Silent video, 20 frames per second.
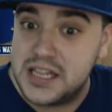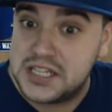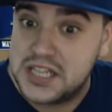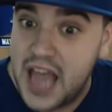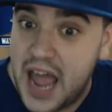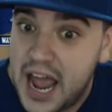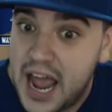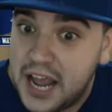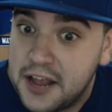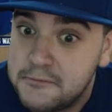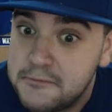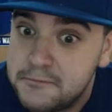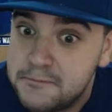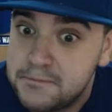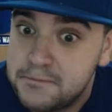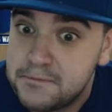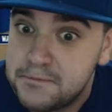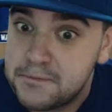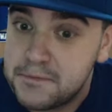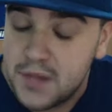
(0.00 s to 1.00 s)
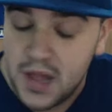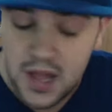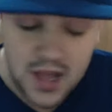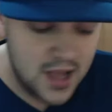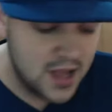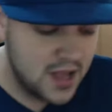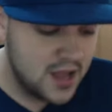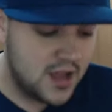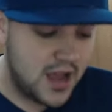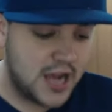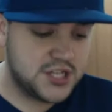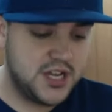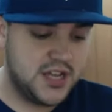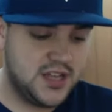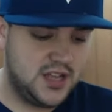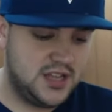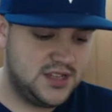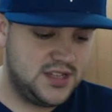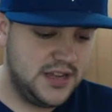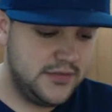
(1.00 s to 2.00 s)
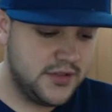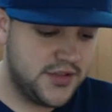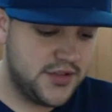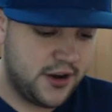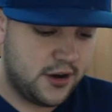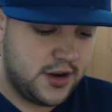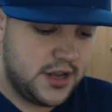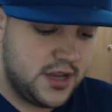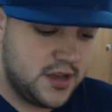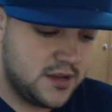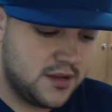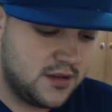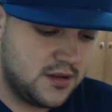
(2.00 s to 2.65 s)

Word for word: day. Actually, is he even 30?